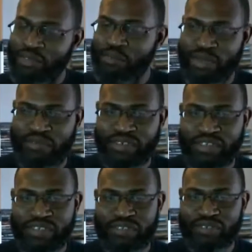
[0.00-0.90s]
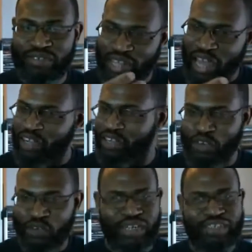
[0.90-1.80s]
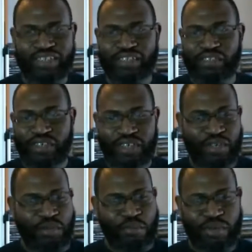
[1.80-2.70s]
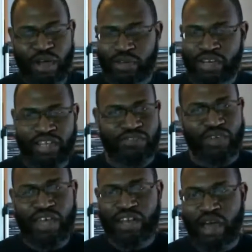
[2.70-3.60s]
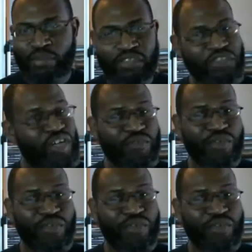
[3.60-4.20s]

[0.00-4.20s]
in Memphis. I love the Grizzlies. But I'm a Knicks fan, and I've been suffering for